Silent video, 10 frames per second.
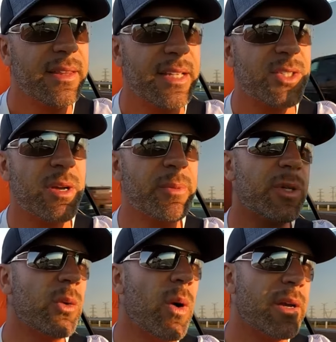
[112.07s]
that's
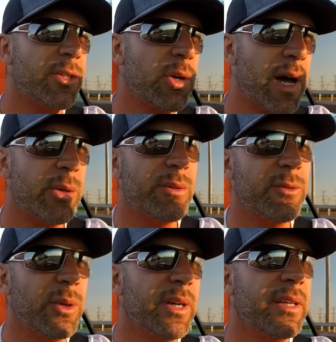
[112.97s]
something you want to try to
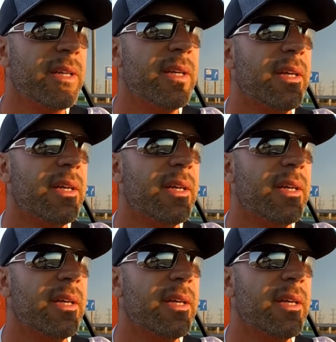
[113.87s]
avoid.